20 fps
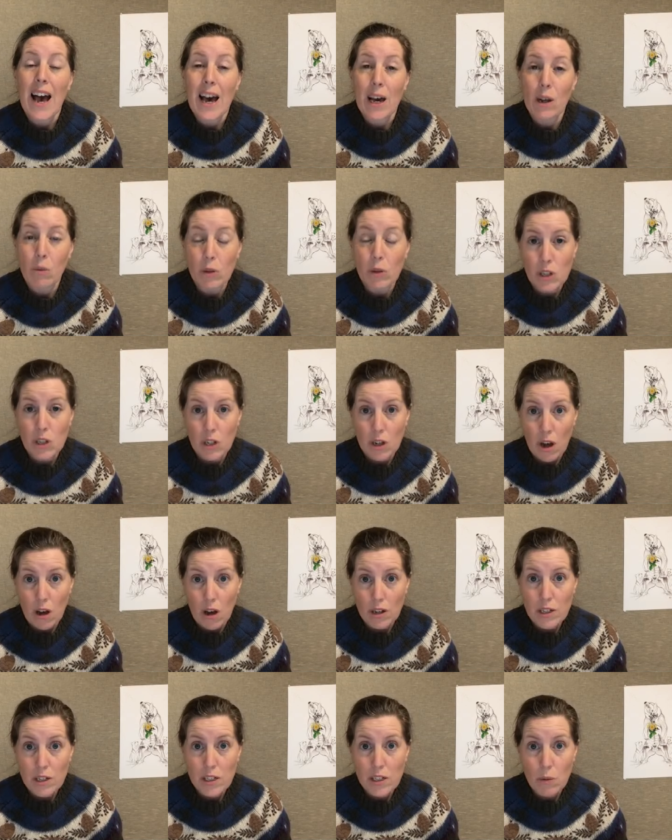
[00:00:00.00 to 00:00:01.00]
And when she
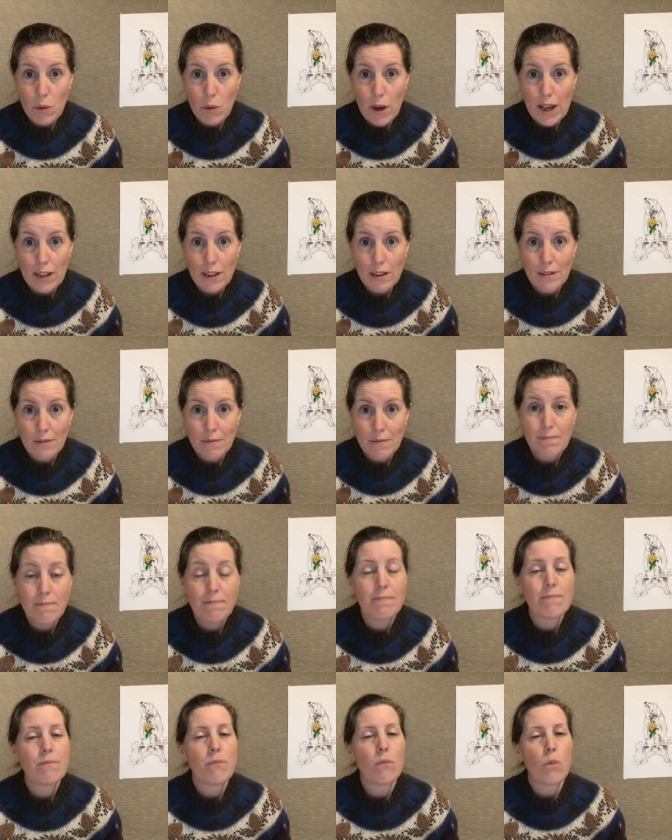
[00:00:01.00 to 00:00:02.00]
got to the well,
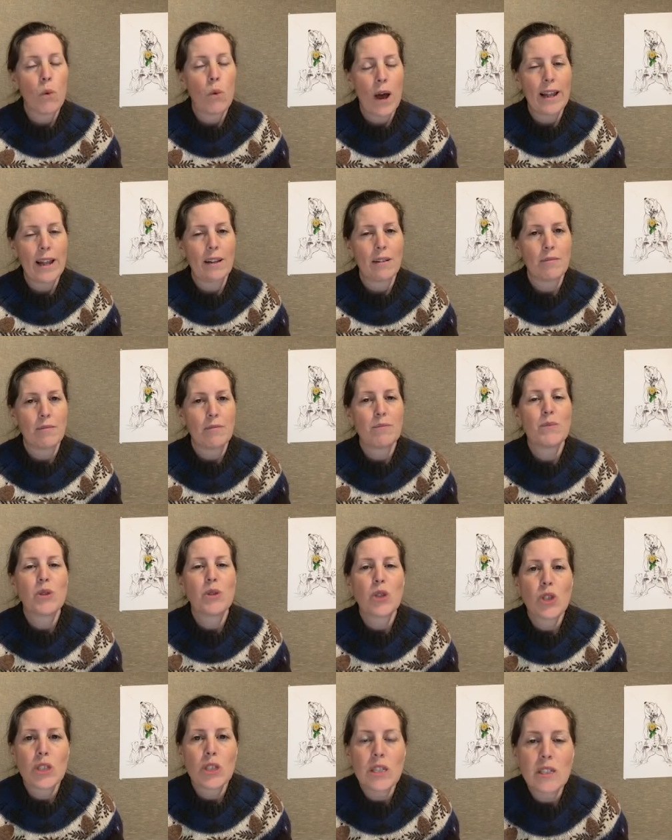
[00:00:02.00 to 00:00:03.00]
well,
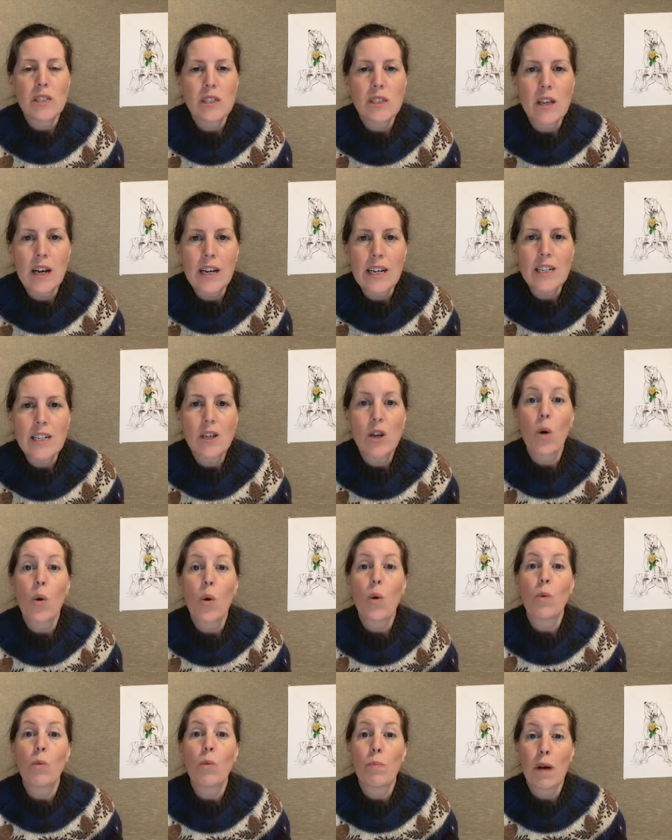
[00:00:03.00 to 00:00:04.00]
she decided to
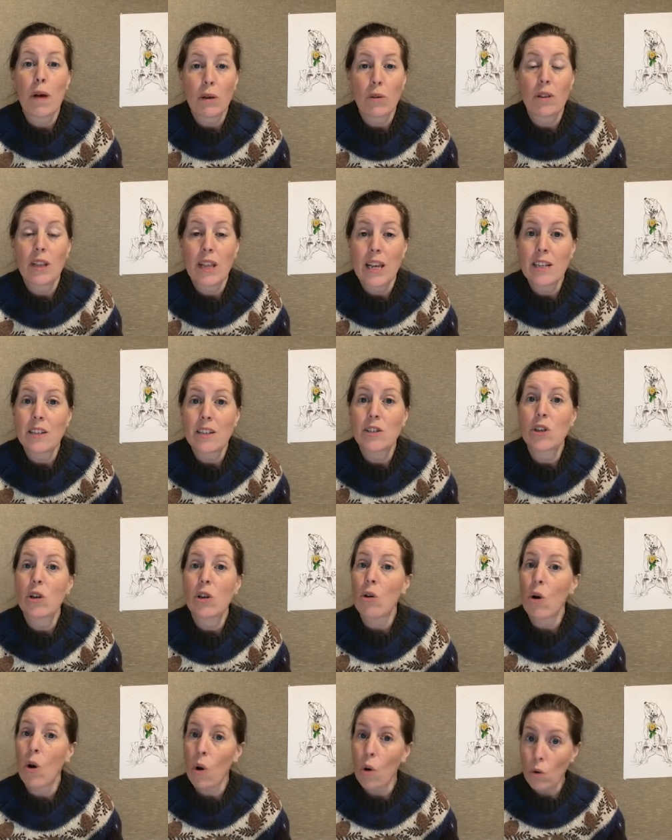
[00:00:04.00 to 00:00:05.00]
go about things
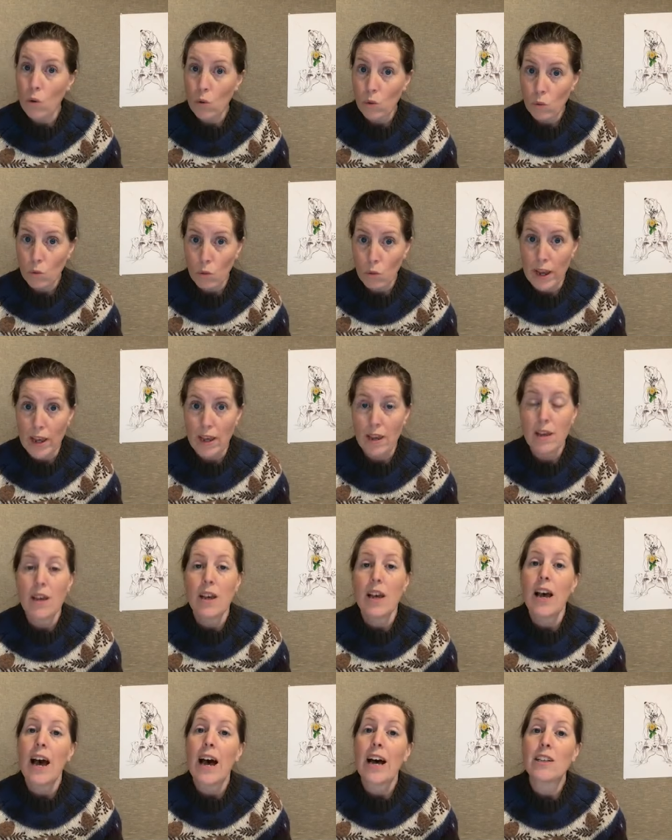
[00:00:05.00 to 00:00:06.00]
her own way.
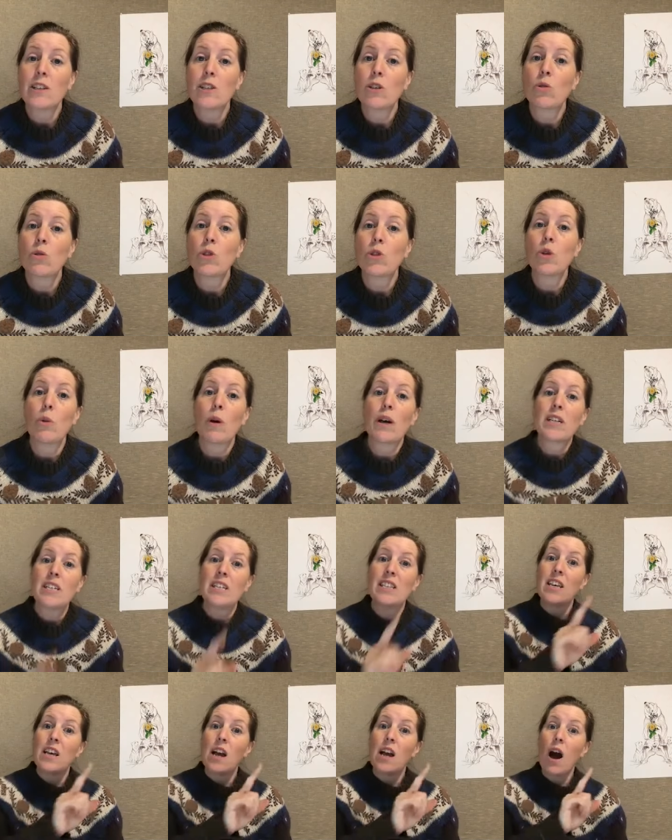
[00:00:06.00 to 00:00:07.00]
And so she went
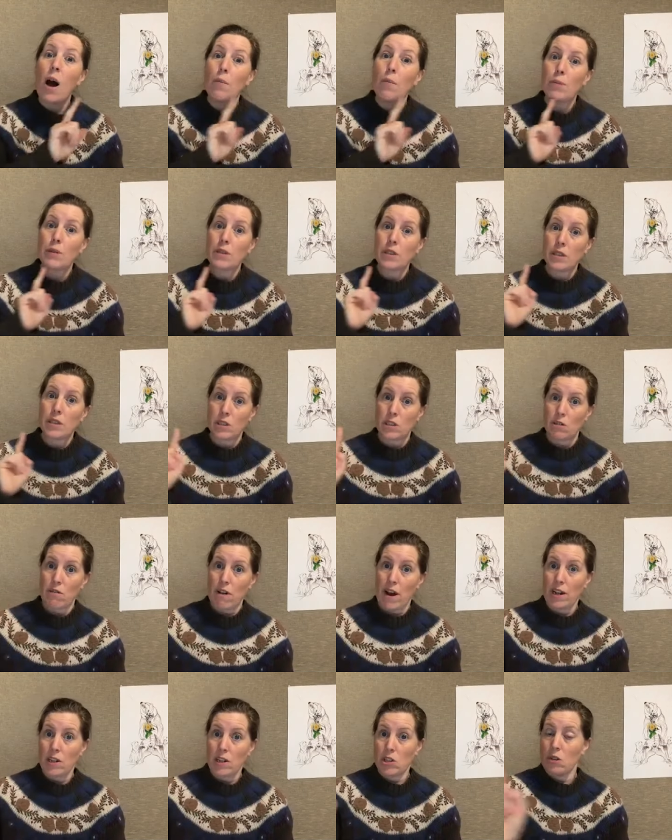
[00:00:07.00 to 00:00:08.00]
in the opposite
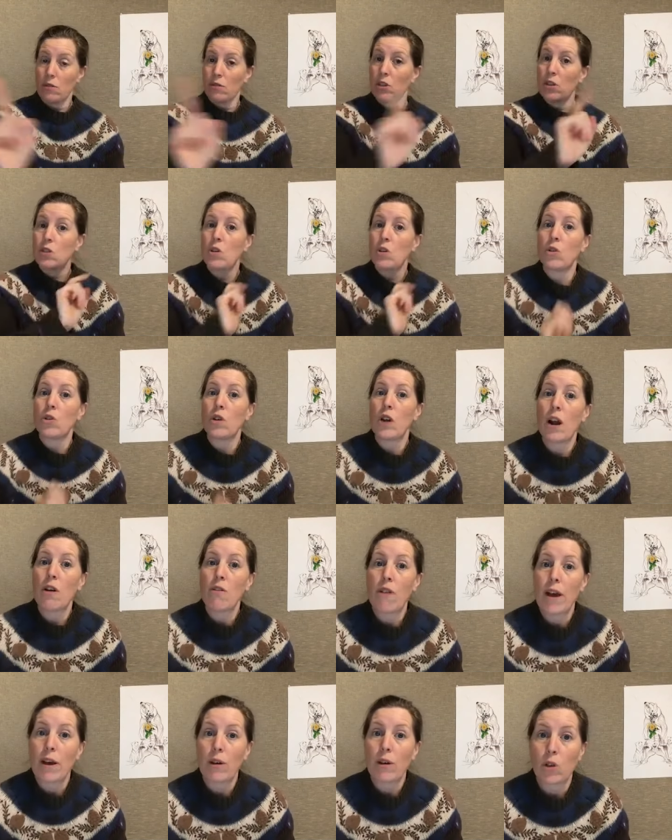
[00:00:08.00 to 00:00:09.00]
direction of the sun
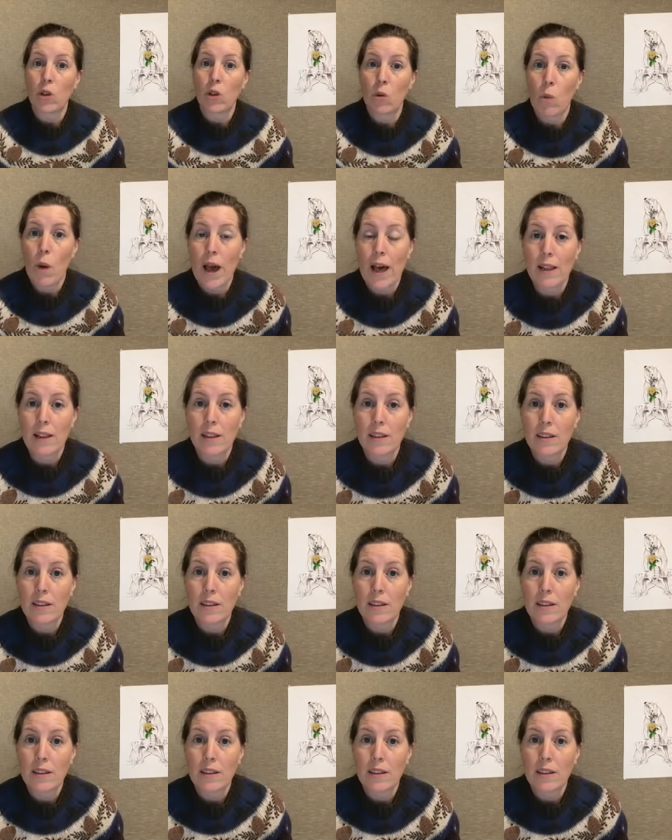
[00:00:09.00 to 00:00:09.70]
around the well.